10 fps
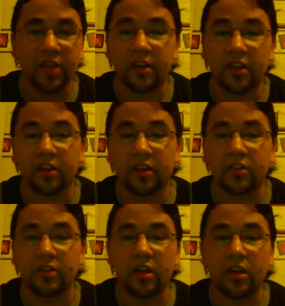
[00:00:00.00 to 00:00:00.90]
and it
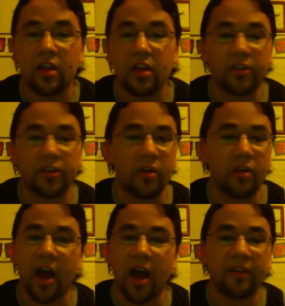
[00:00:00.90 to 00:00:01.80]
is,
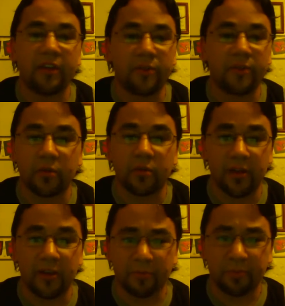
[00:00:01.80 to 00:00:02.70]
I had fun with
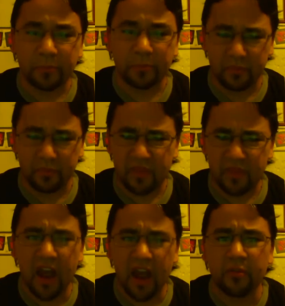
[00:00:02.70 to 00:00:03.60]
it.
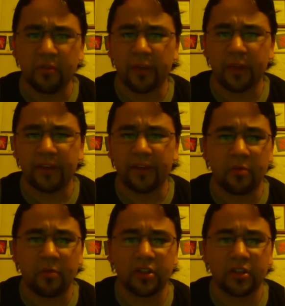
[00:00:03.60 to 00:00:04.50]
I haven't played it
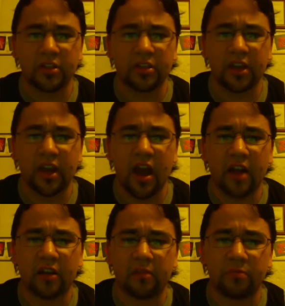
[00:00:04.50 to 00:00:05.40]
that much since I
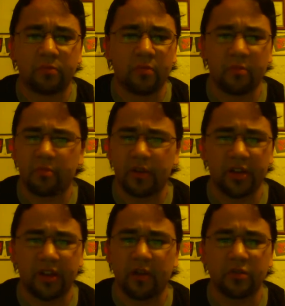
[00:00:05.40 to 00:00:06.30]
got it,
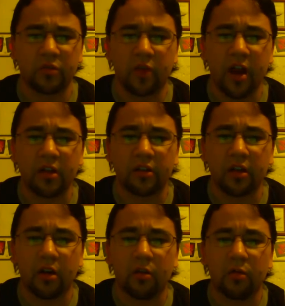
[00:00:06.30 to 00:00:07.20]
but that was a while
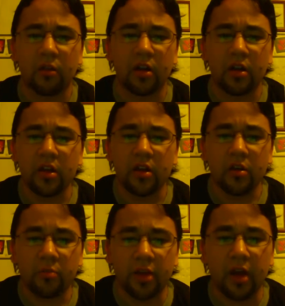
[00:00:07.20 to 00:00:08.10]
ago.
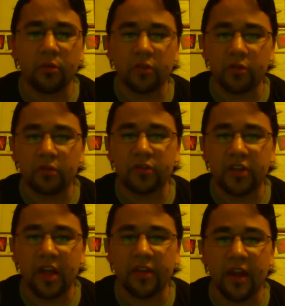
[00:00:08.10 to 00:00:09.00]
But I will
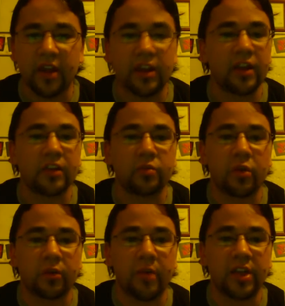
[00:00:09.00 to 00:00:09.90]
say that it is
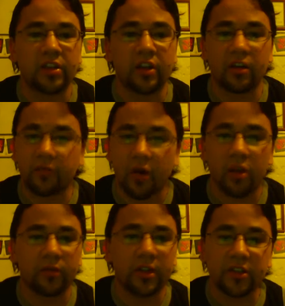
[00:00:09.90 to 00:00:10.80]
worth mentioning. Of all
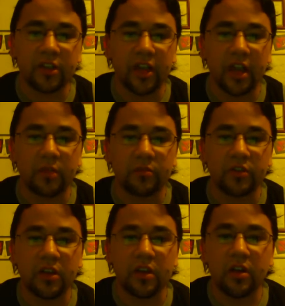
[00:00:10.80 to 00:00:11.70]
the wrestling games,